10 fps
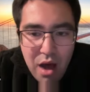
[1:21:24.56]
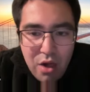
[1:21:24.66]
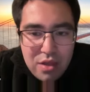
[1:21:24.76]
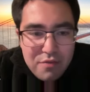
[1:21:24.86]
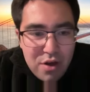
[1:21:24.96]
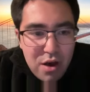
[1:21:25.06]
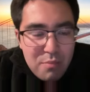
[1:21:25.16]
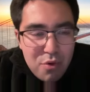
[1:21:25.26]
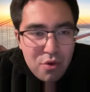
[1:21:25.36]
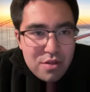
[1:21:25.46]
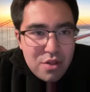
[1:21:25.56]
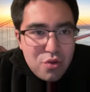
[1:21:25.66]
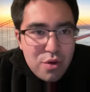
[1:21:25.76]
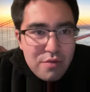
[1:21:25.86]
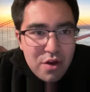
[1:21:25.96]
will give a couple, and then
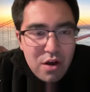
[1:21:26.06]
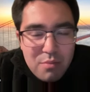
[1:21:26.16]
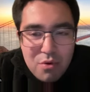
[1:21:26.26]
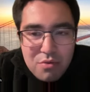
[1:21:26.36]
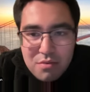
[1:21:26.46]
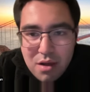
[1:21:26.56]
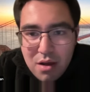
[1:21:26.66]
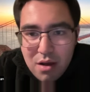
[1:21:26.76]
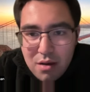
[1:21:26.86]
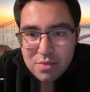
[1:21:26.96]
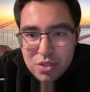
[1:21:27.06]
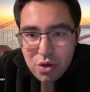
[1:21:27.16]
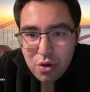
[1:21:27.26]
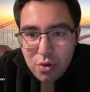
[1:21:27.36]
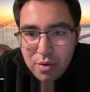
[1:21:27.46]
you give a couple. Um, okay.
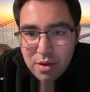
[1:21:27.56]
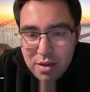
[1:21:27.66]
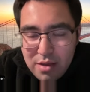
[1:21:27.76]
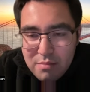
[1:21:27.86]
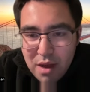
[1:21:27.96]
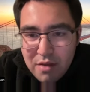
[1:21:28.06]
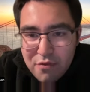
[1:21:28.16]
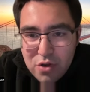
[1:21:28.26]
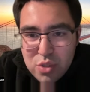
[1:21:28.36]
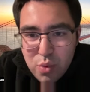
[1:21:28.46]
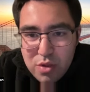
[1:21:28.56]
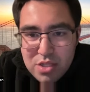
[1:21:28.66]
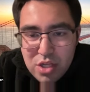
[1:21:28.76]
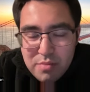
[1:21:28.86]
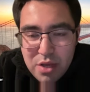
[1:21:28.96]
So my first one
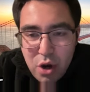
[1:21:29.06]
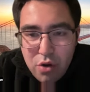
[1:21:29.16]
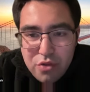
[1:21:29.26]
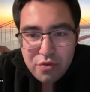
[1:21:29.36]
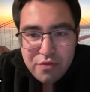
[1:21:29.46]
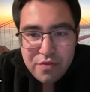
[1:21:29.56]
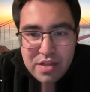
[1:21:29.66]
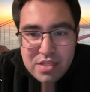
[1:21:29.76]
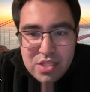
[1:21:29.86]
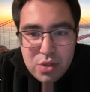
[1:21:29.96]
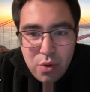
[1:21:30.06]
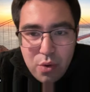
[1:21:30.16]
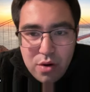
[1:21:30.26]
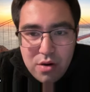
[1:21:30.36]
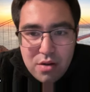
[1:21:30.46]
is going to be Arthur Fils
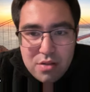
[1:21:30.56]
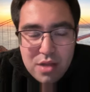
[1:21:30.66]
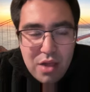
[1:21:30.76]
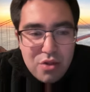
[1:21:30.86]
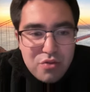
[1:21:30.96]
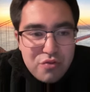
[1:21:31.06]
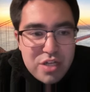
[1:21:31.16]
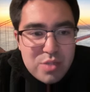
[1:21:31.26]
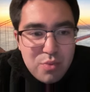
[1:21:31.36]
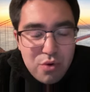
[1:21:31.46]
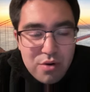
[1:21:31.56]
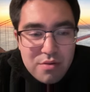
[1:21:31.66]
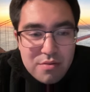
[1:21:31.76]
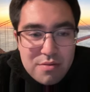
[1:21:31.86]
or Tallon Griekspoor.